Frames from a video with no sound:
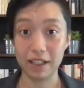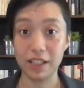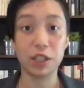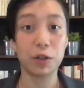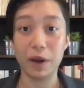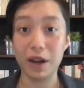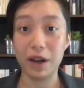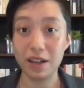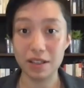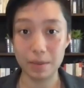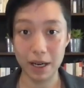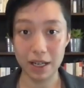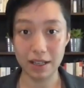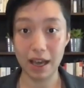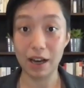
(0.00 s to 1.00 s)
It's a great
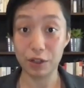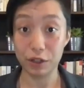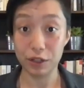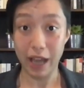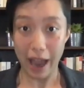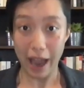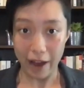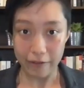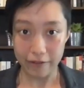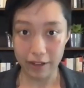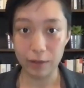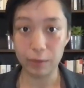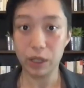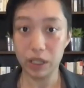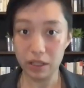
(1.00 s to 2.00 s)
debate to actually have,
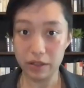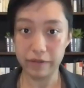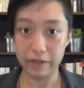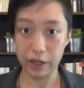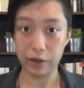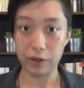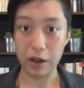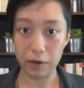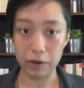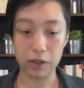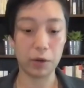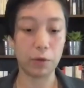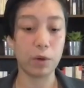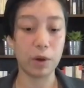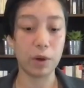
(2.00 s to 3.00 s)
and we need to figure out,
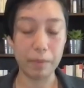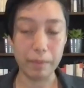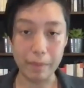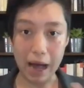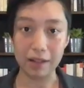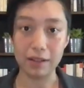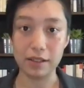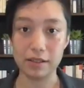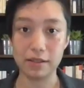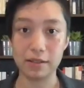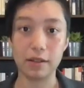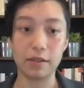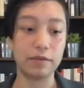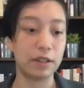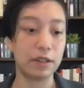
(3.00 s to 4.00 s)
what balance
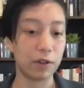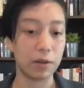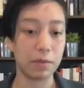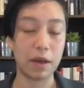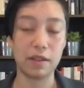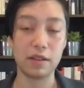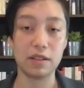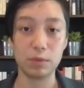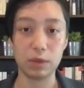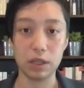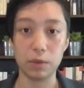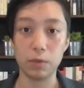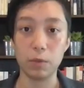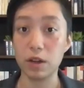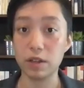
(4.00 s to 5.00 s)
of different methods
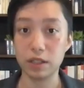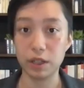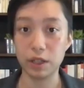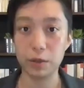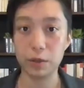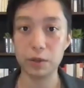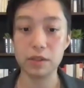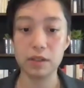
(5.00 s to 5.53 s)
we want to use.